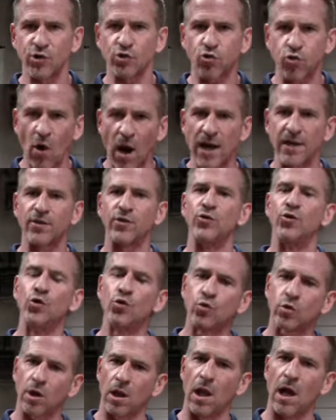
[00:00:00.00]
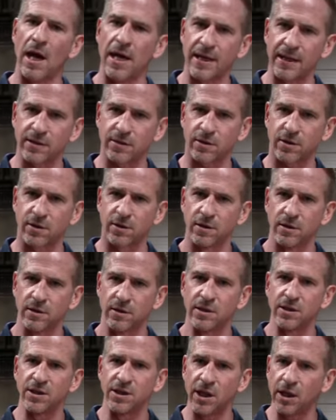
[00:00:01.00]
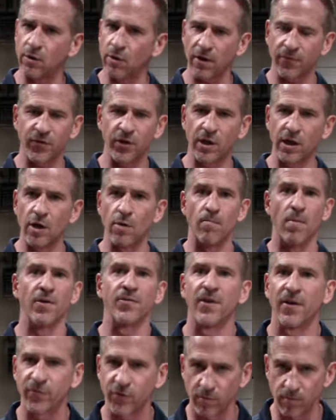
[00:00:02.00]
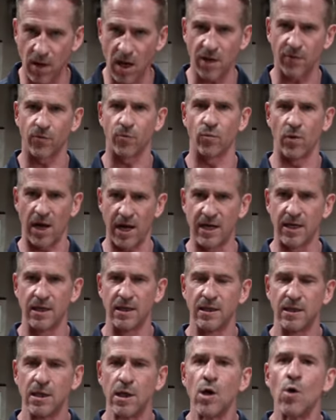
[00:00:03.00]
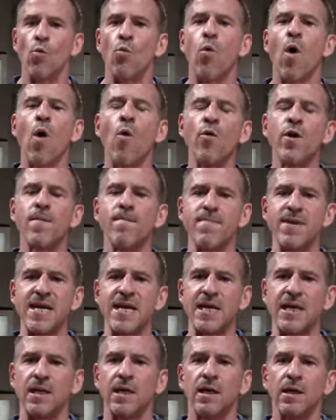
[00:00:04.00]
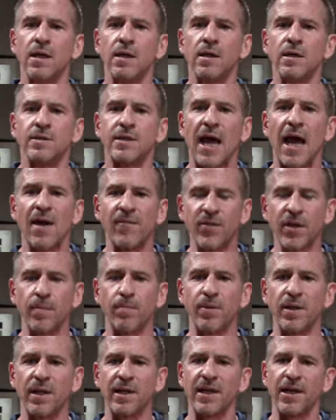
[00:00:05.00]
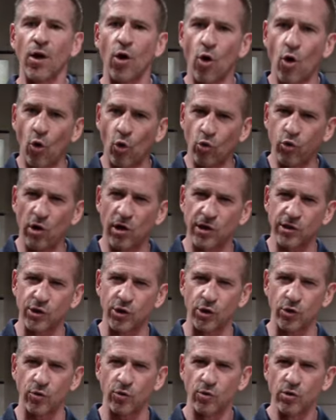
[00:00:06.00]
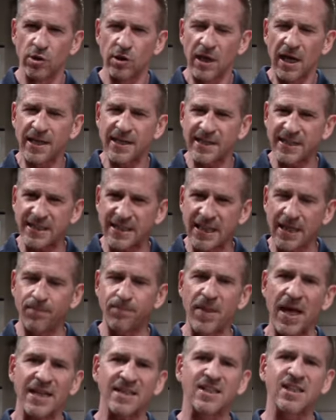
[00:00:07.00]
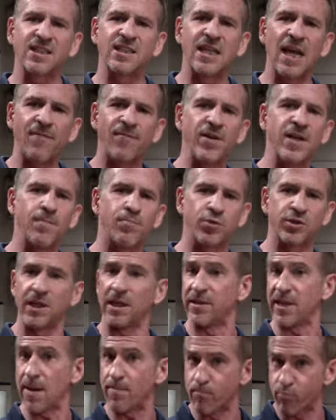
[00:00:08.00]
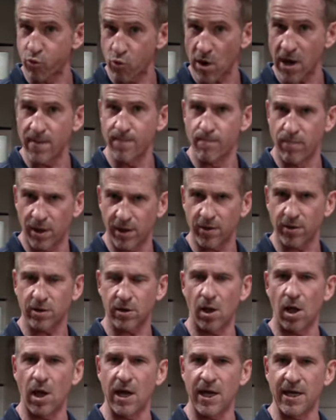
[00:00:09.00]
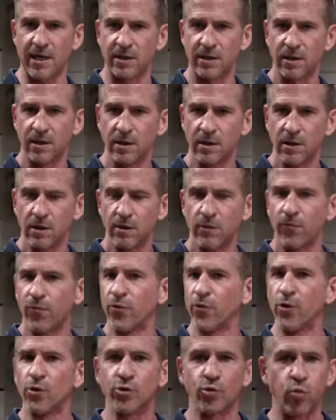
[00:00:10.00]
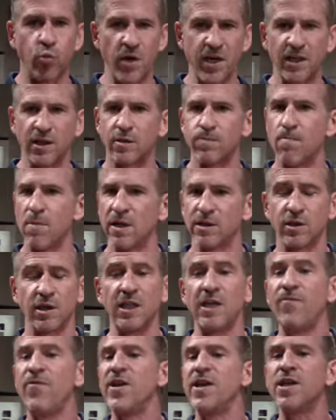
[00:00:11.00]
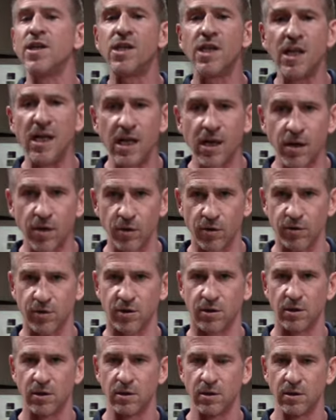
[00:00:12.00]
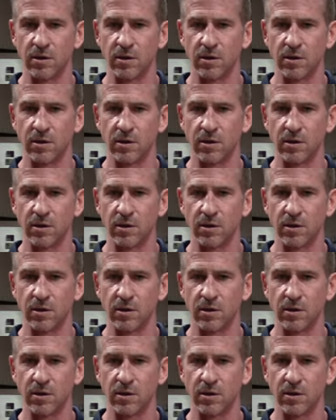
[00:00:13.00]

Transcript: attract new clients year after year, month after month, right? What would it mean to have the ability to hold on to and to keep that 70%, that bread and butter client, for those weeks, months, even years?